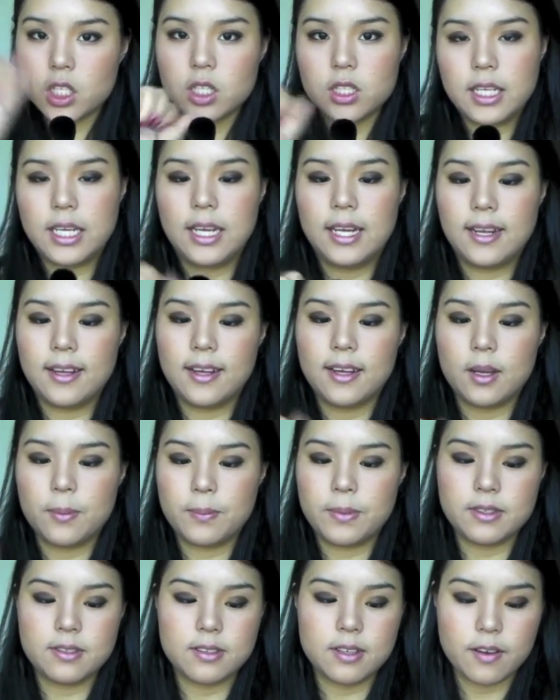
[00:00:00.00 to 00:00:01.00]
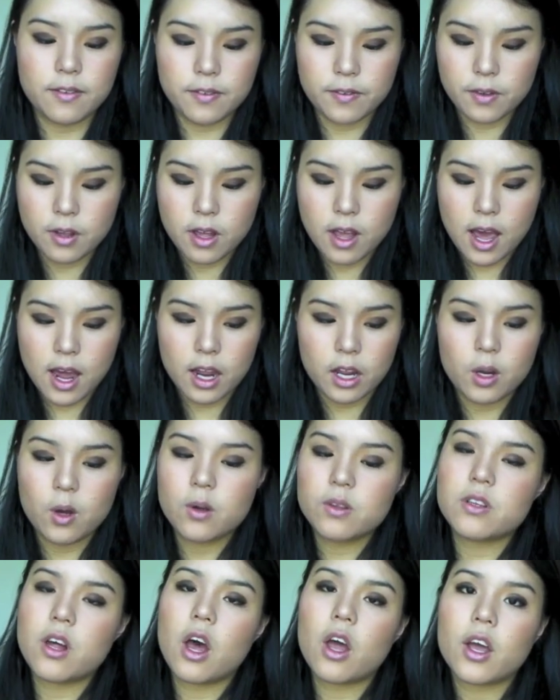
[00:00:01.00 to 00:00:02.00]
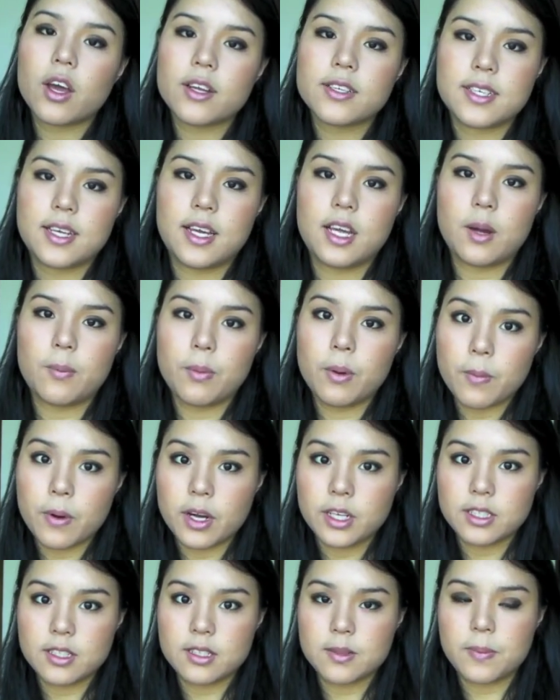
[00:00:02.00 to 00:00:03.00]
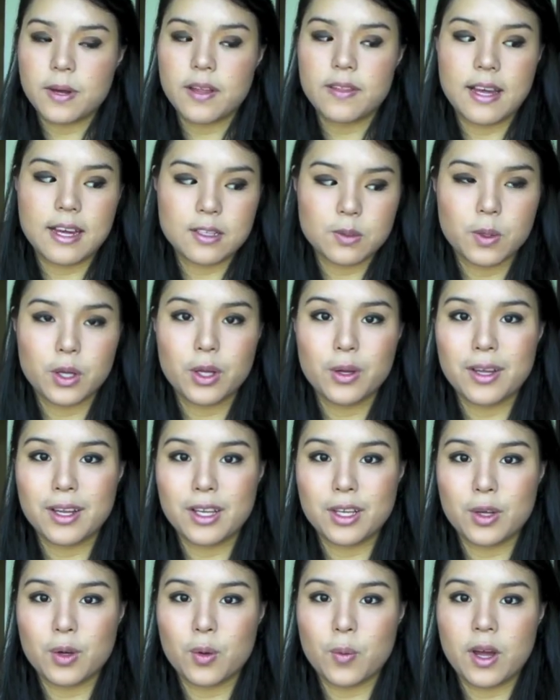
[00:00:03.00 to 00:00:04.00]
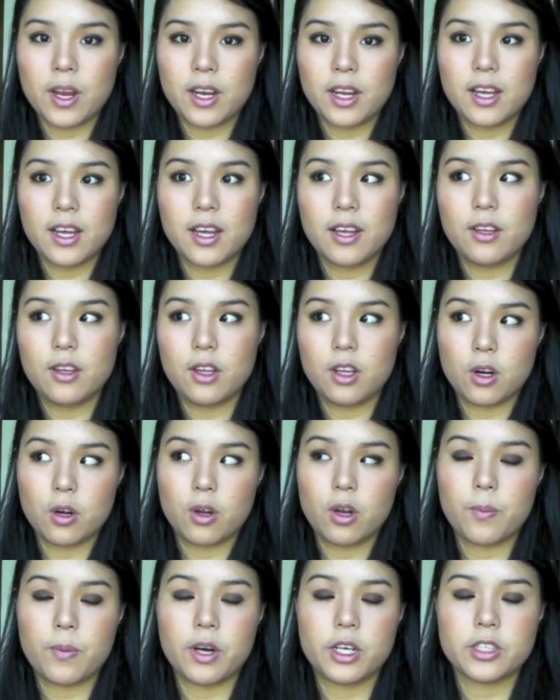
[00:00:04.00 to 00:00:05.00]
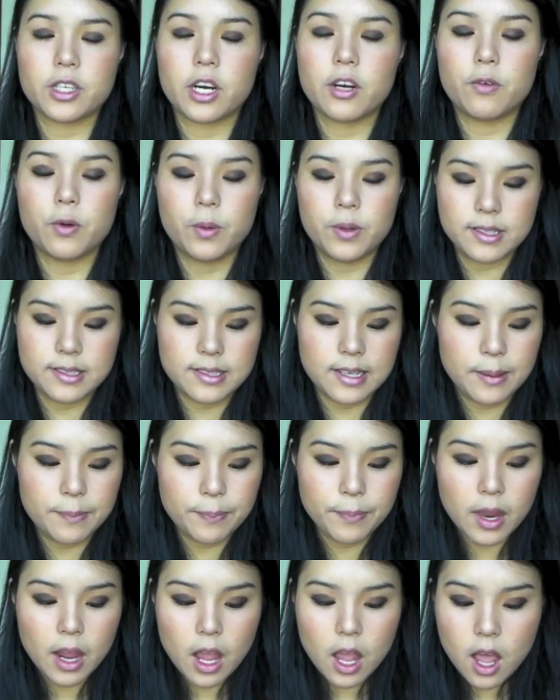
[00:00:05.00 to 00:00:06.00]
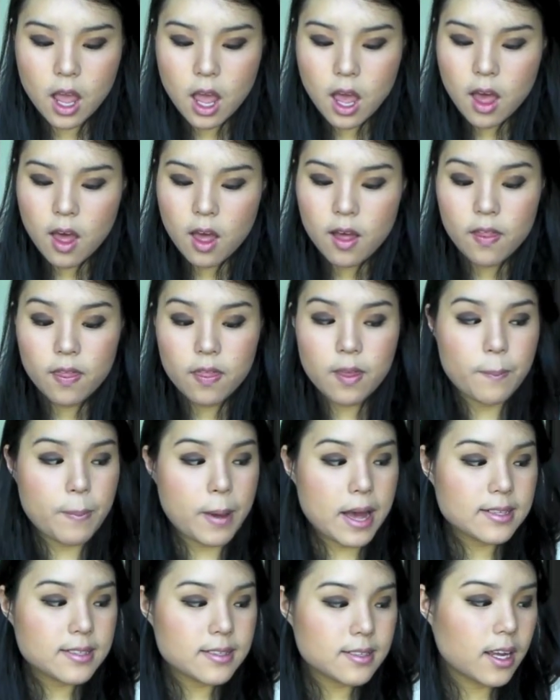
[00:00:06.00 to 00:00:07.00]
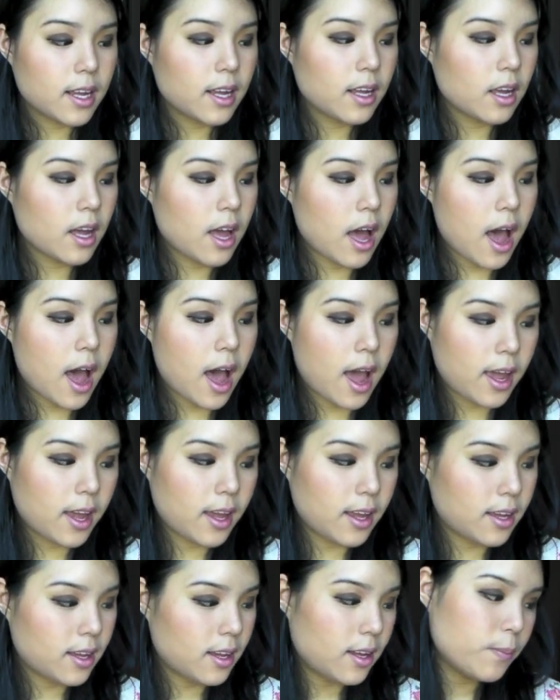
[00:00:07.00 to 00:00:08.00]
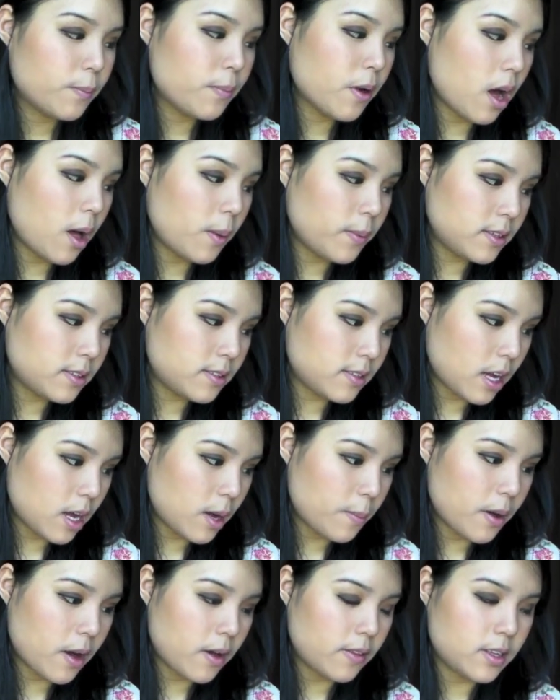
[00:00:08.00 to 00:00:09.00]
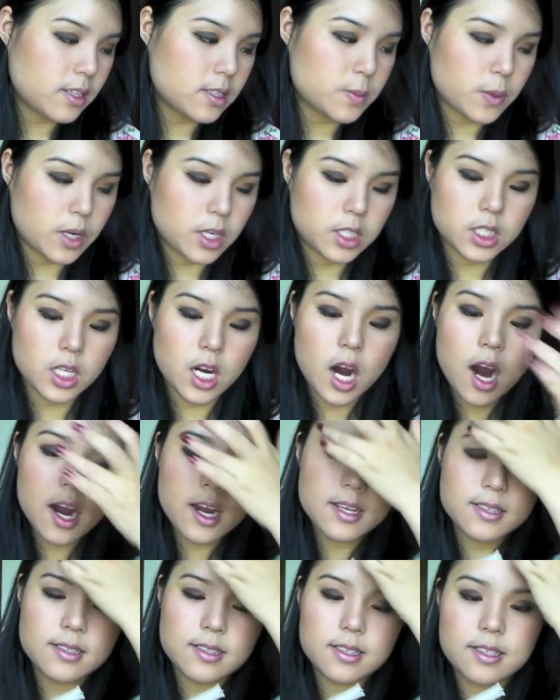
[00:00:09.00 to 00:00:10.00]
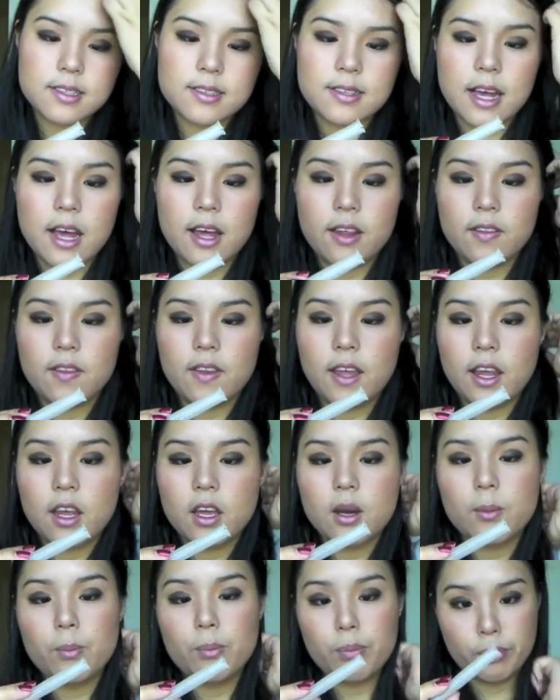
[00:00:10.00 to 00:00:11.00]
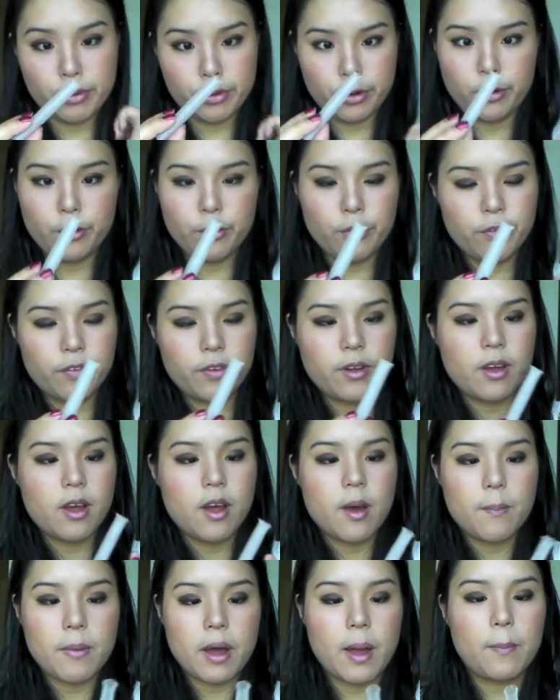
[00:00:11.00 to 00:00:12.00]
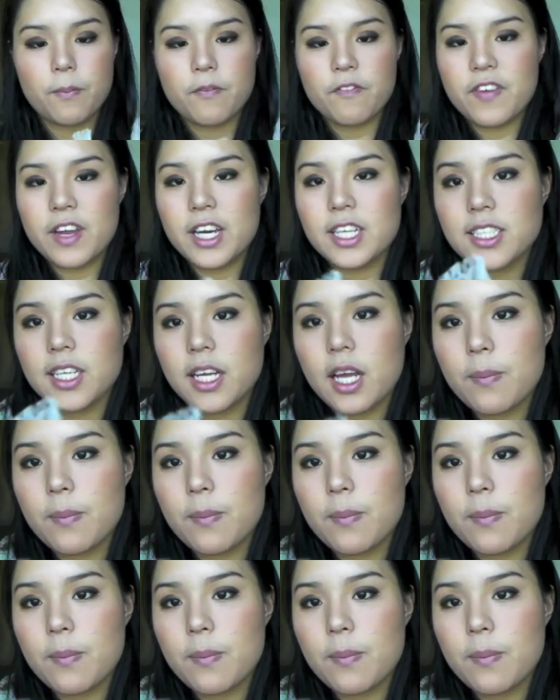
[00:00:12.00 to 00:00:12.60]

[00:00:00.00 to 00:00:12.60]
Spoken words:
heating it up and stuff. I know it's not good to heat up your brushes, but that's what you can do when, you know, your brush guard ruins it. The best thing I can probably say about these brush guards is that they can improve by finishing